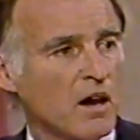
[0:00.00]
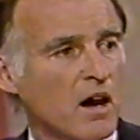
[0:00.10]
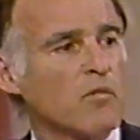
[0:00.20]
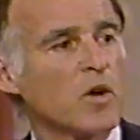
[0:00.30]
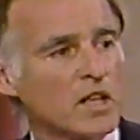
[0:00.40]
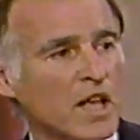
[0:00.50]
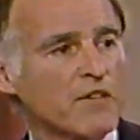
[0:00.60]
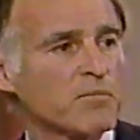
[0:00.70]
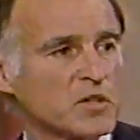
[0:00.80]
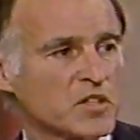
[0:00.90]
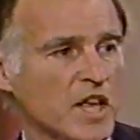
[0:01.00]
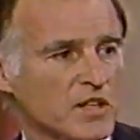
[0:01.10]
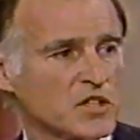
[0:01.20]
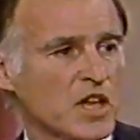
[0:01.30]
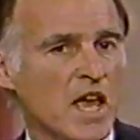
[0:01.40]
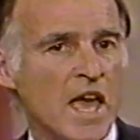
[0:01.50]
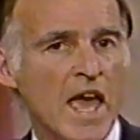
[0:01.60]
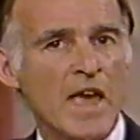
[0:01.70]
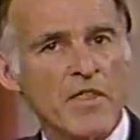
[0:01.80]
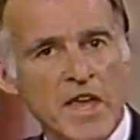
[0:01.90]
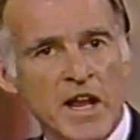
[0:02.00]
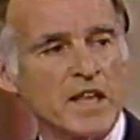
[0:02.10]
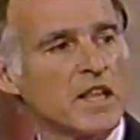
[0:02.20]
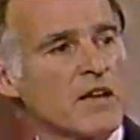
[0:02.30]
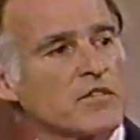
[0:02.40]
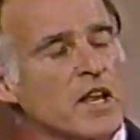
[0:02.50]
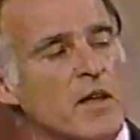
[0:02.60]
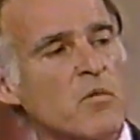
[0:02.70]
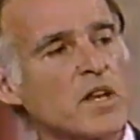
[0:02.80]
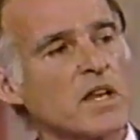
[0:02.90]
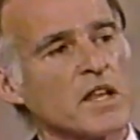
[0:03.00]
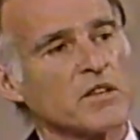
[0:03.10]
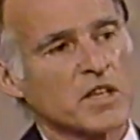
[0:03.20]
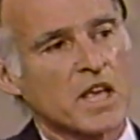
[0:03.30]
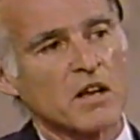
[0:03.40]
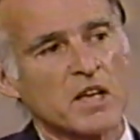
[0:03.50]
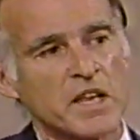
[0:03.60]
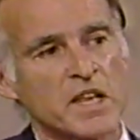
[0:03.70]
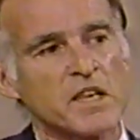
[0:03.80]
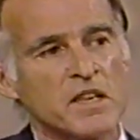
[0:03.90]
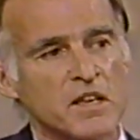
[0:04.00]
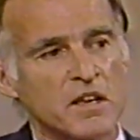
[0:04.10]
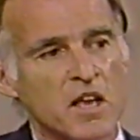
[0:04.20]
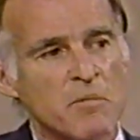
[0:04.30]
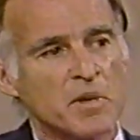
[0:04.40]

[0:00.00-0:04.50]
of what life presents. And then I left and I went to Calcutta, India,